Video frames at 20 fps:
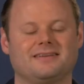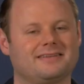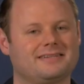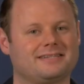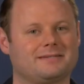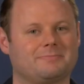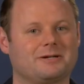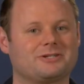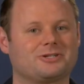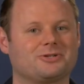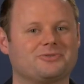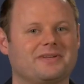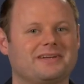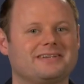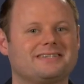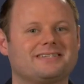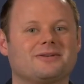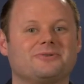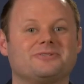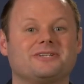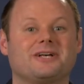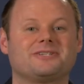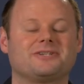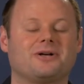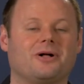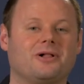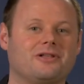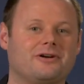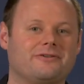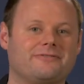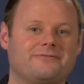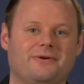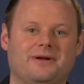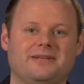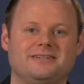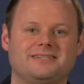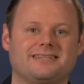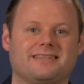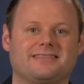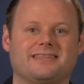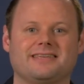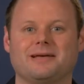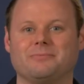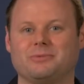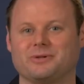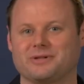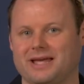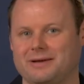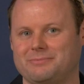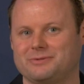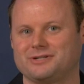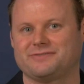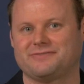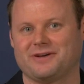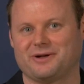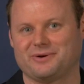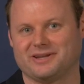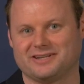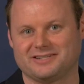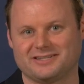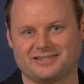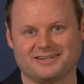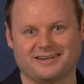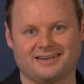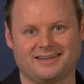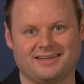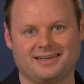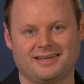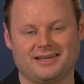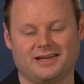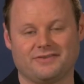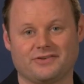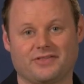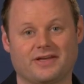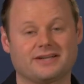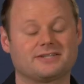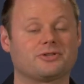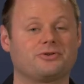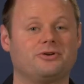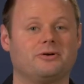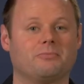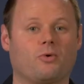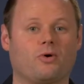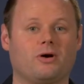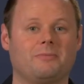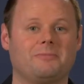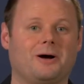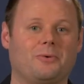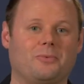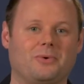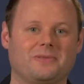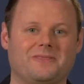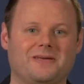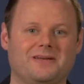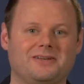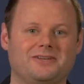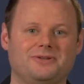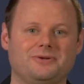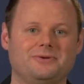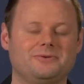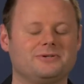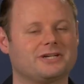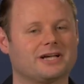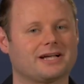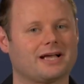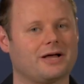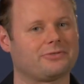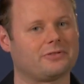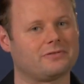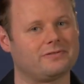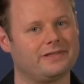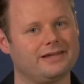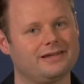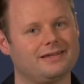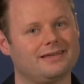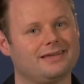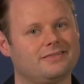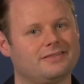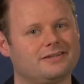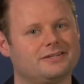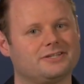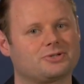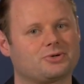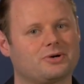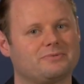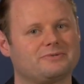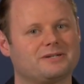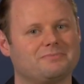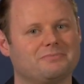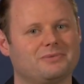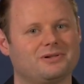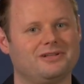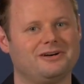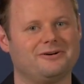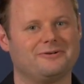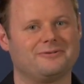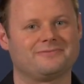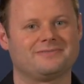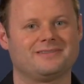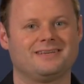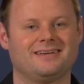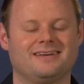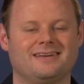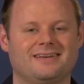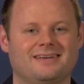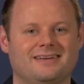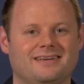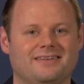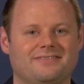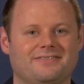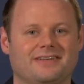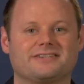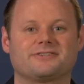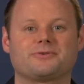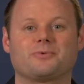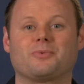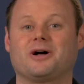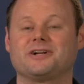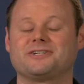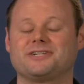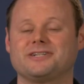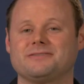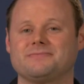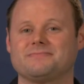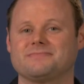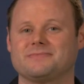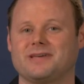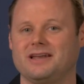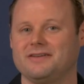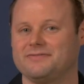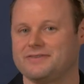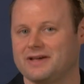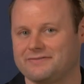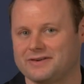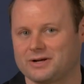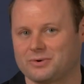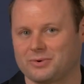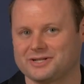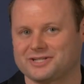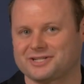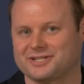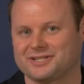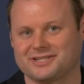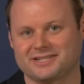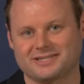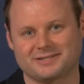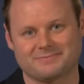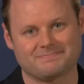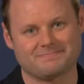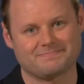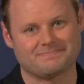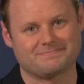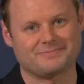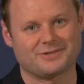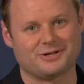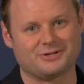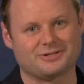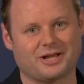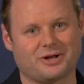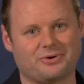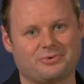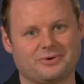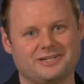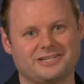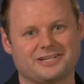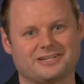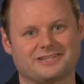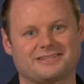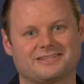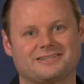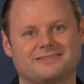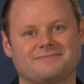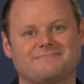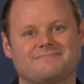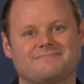Special thanks goes out to all our friends at the Able Gamers Foundation. If you'd like to learn more about what they do, check out the link in the description below. Thanks for watching, and if you have any questions, here's how to reach us.